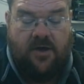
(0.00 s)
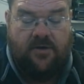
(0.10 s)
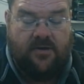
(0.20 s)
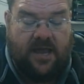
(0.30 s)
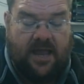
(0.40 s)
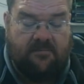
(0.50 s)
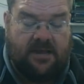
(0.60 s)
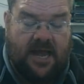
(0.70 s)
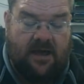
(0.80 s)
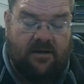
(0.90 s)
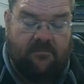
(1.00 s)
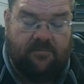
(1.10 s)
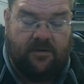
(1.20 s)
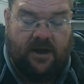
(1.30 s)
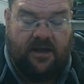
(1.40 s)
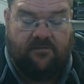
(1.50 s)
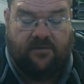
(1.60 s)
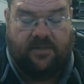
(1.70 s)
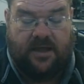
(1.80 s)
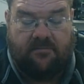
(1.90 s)
who came down and prayed
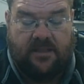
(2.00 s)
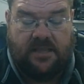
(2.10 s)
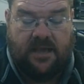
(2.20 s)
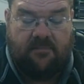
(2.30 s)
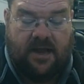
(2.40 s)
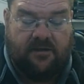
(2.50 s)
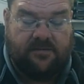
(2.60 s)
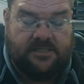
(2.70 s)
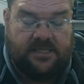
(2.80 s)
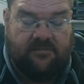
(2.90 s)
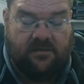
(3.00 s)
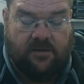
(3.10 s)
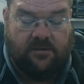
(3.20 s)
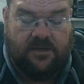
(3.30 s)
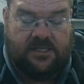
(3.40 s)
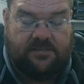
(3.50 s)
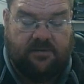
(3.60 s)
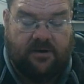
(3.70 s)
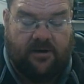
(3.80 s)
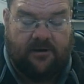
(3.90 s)
for them that they might receive the Holy
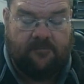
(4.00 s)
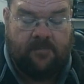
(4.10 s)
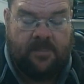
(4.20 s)
Spirit